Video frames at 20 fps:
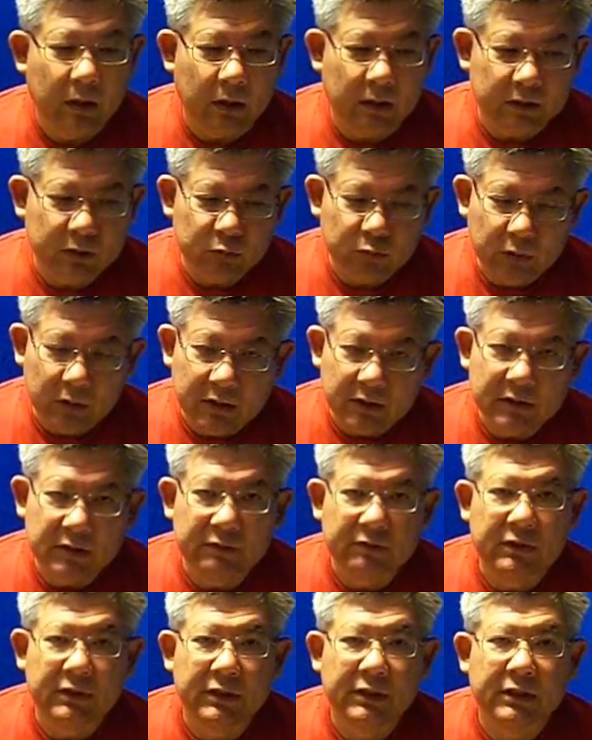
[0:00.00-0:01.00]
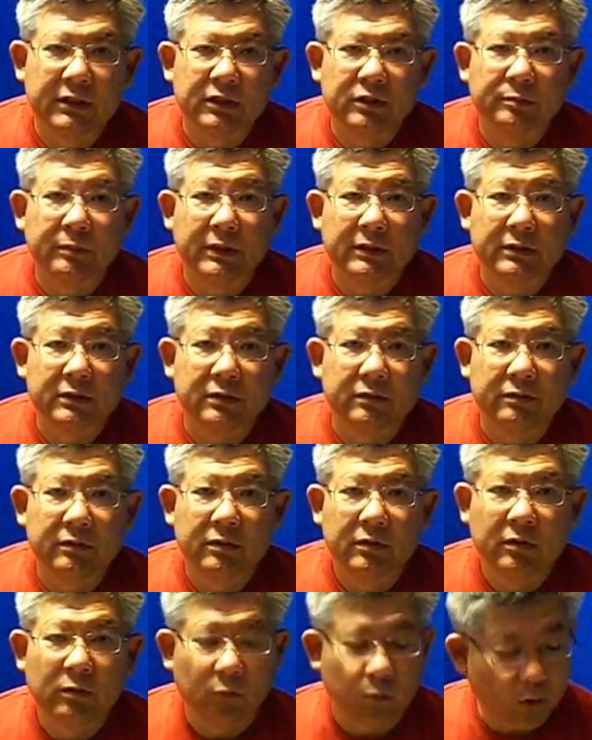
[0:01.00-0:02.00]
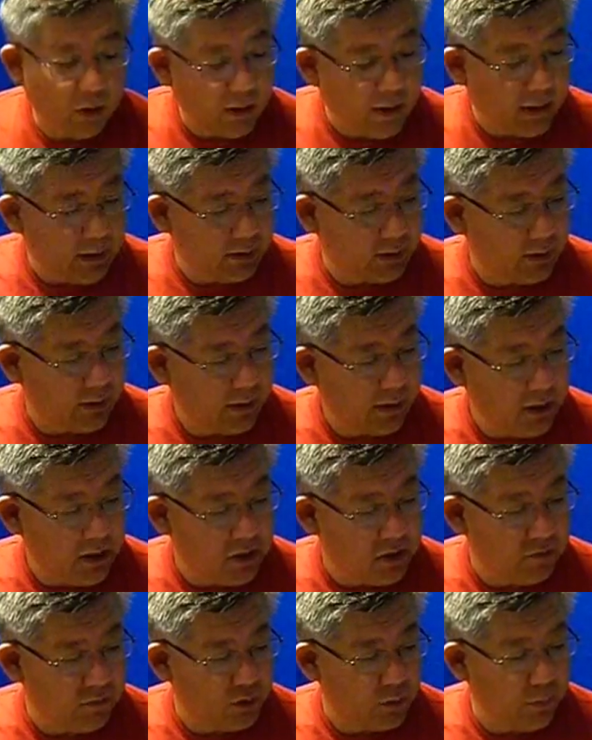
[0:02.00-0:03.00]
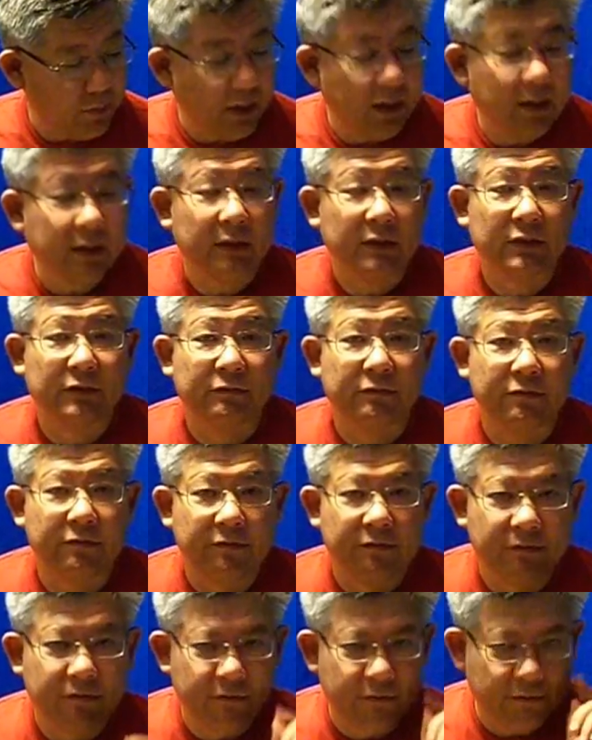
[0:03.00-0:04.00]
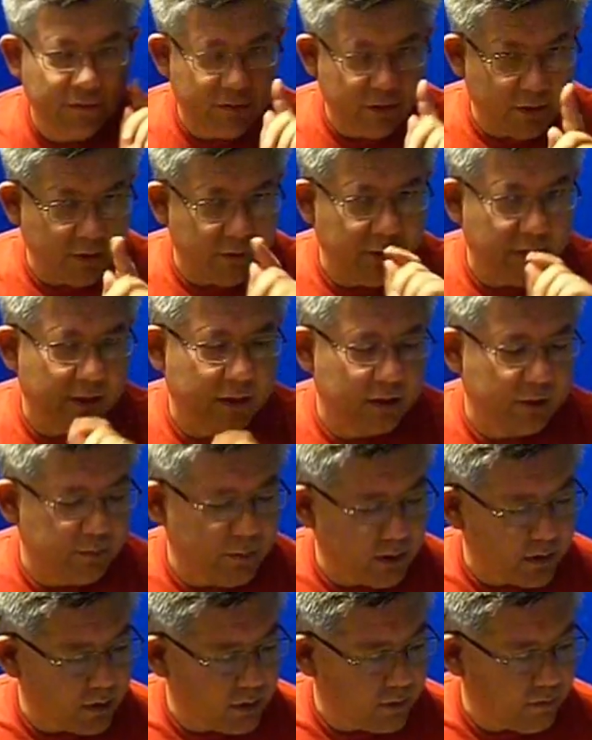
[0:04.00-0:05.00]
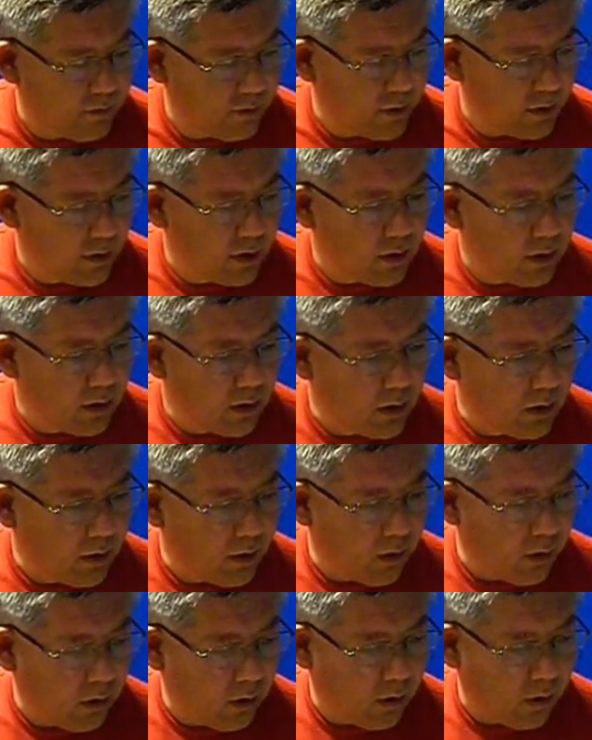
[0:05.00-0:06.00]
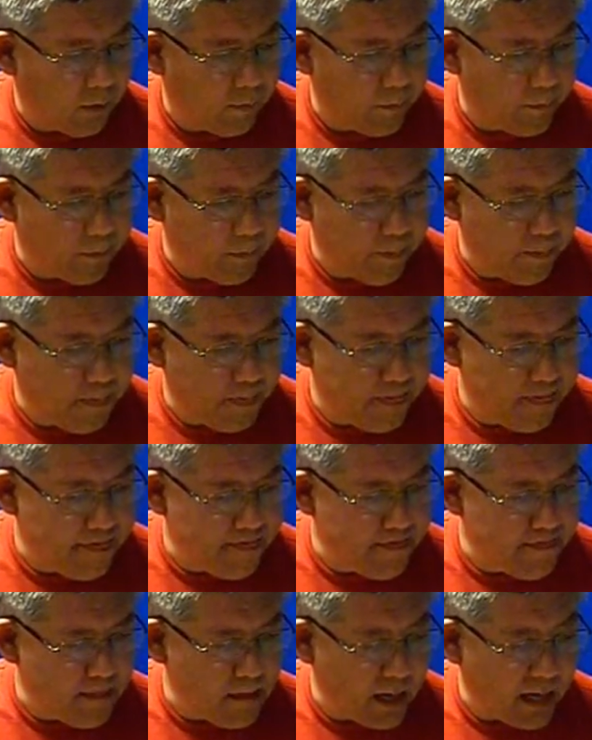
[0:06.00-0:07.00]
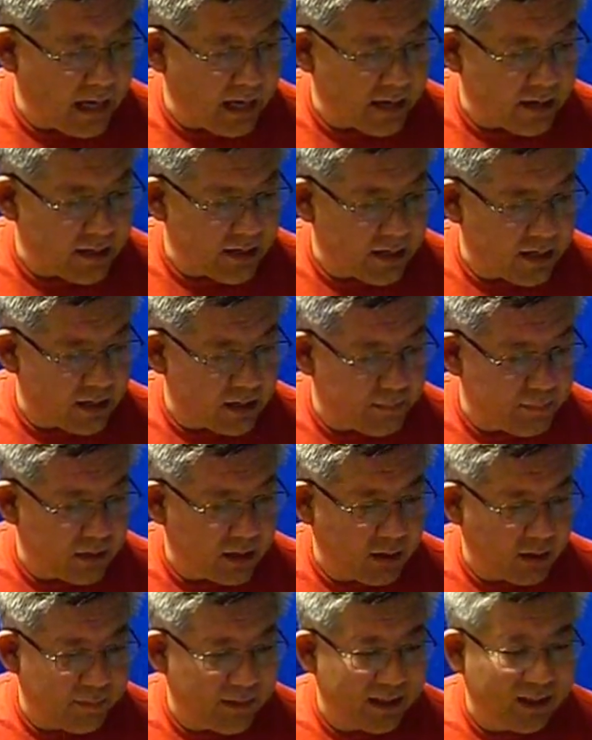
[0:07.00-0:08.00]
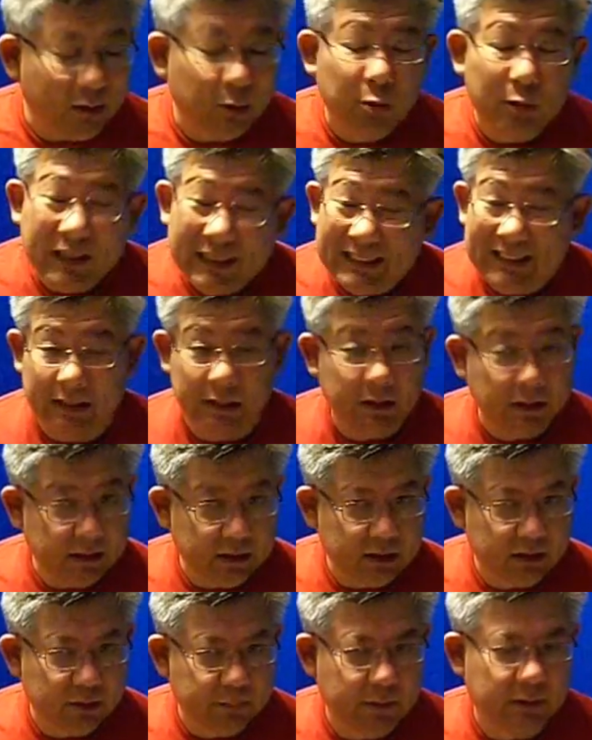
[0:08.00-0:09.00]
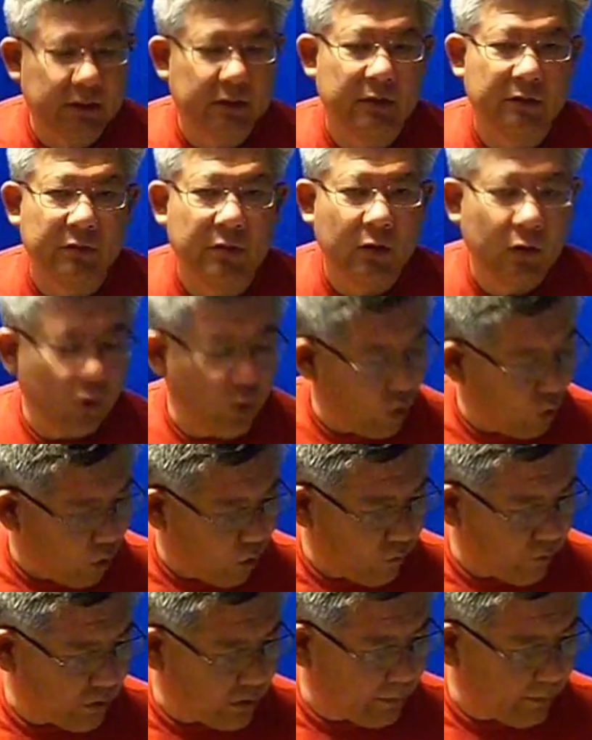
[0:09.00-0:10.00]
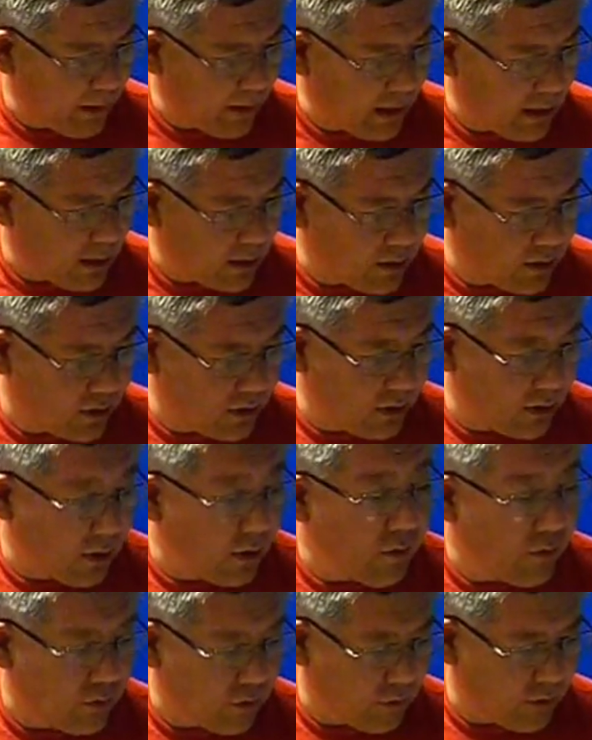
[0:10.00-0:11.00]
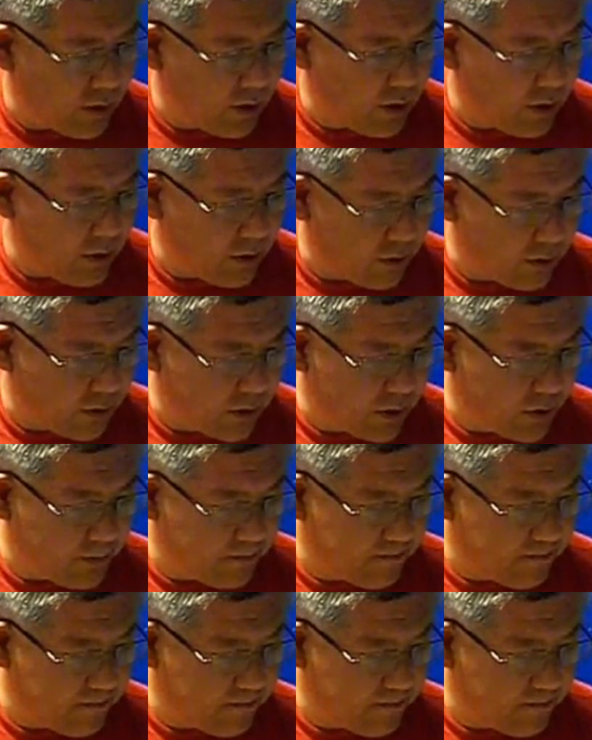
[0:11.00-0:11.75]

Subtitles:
it's relatively inexpensive. Whereas in the case of Japan, it's very expensive. Um, and it has become increasingly expensive over the past 30 years.